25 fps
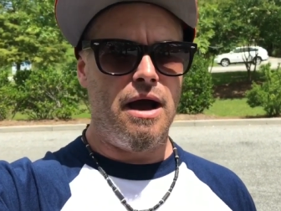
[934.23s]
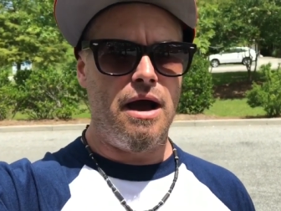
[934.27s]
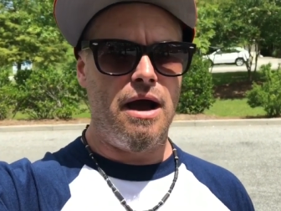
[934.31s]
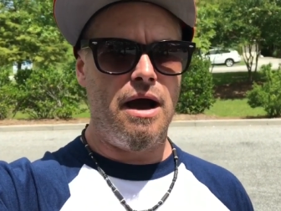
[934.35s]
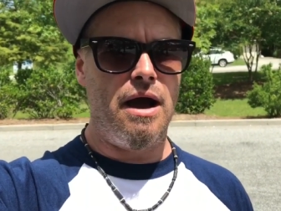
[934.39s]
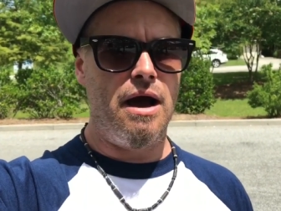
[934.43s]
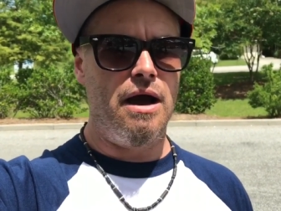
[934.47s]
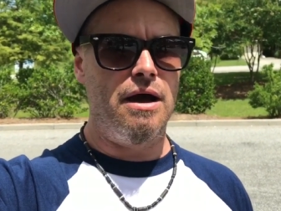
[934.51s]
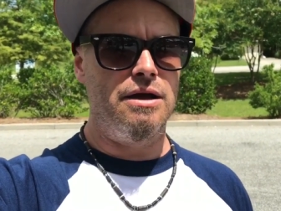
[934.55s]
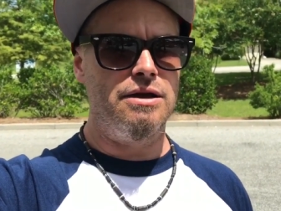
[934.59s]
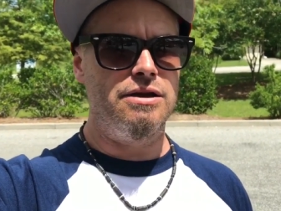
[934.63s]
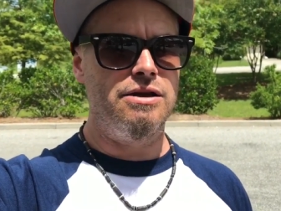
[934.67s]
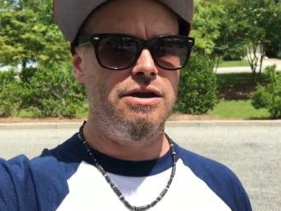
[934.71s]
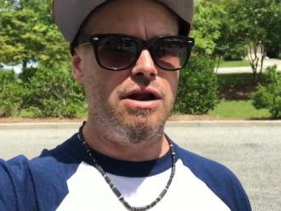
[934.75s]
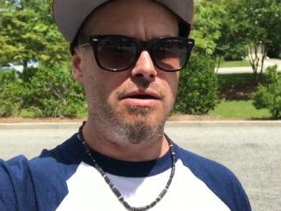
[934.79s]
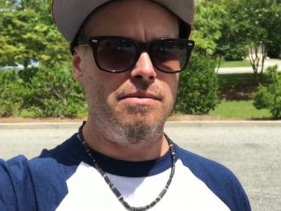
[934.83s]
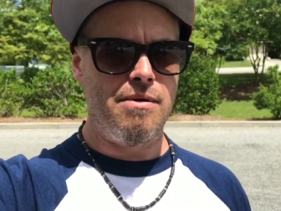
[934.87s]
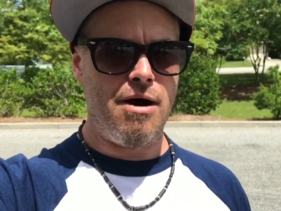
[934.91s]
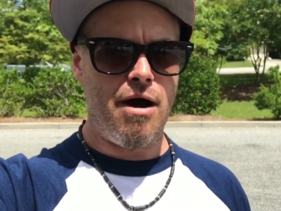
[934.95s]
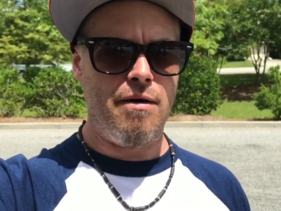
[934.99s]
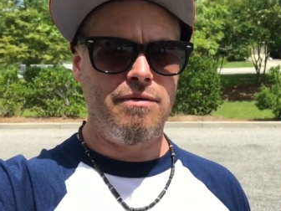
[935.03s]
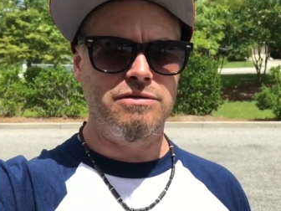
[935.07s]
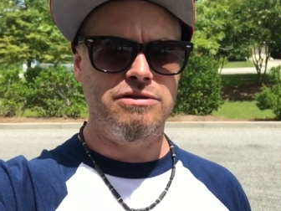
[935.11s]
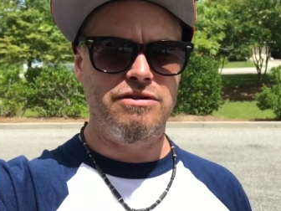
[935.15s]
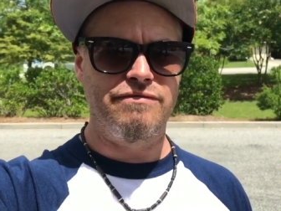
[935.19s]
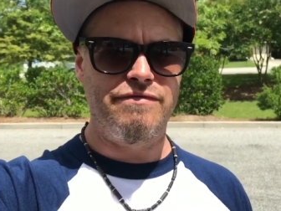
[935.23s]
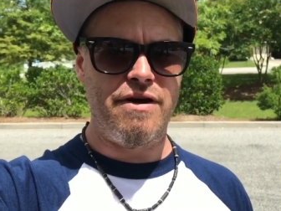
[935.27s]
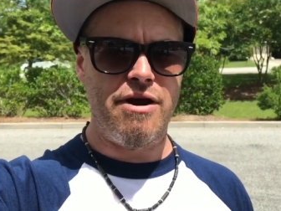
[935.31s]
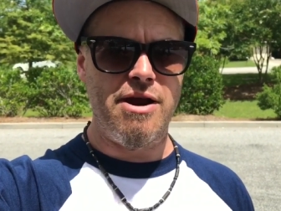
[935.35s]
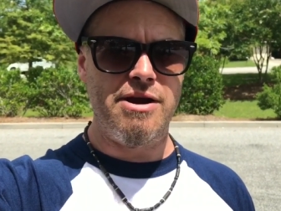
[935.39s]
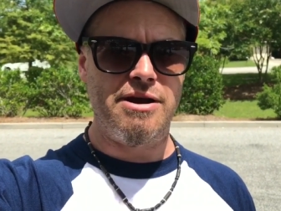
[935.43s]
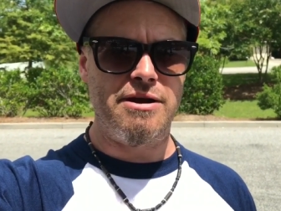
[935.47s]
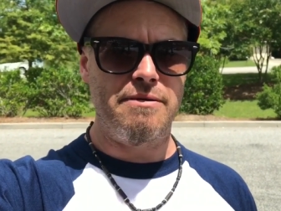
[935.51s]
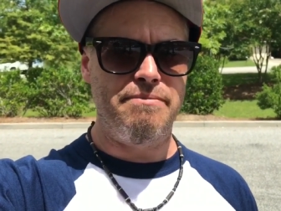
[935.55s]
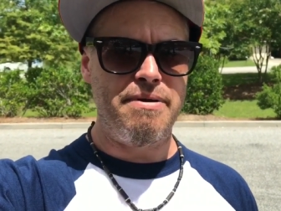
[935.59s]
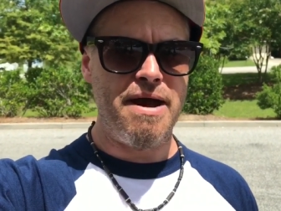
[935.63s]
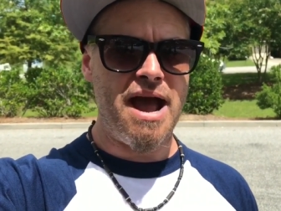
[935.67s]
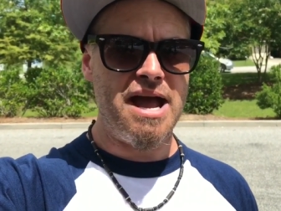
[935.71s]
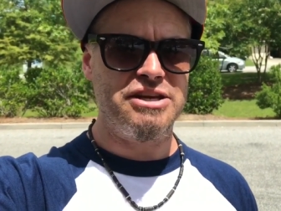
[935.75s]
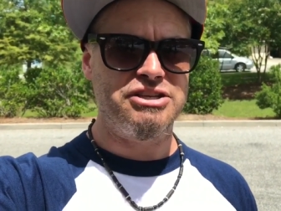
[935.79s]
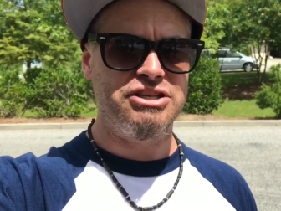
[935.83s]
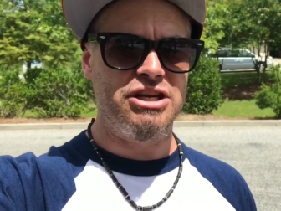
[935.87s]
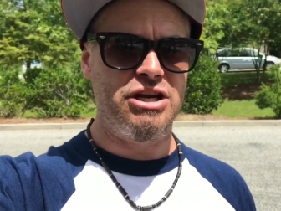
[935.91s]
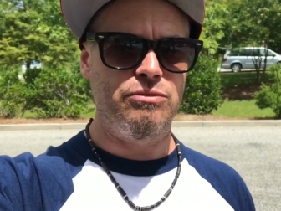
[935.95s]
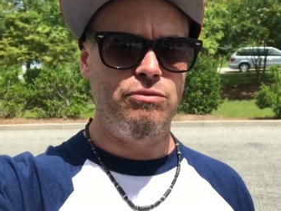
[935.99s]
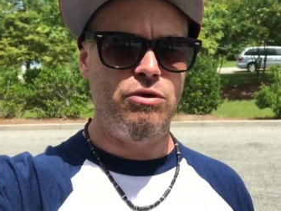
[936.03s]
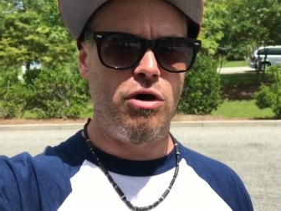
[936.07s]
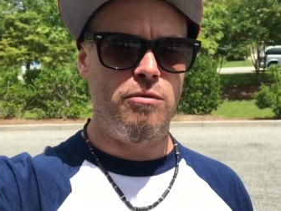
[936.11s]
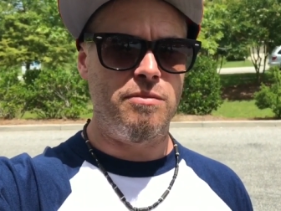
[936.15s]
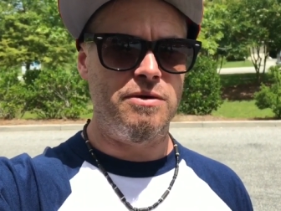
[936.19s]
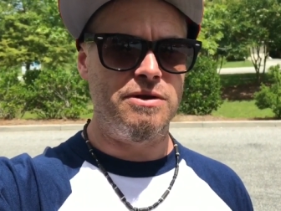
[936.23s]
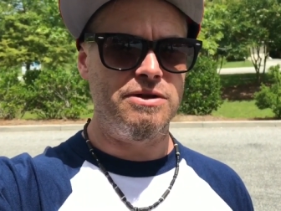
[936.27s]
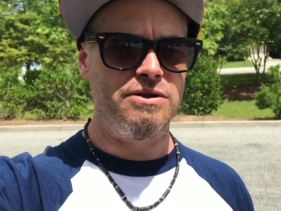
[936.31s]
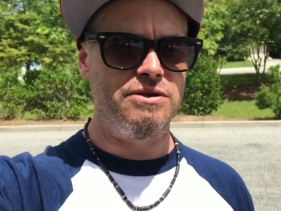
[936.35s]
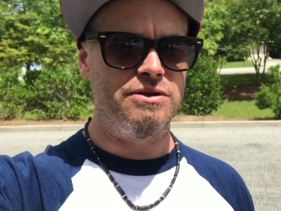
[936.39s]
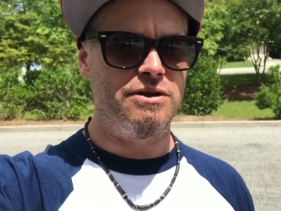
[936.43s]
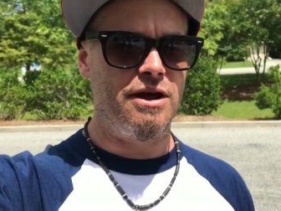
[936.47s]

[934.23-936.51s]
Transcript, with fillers: Uh, you know, mom was a very compassionate woman.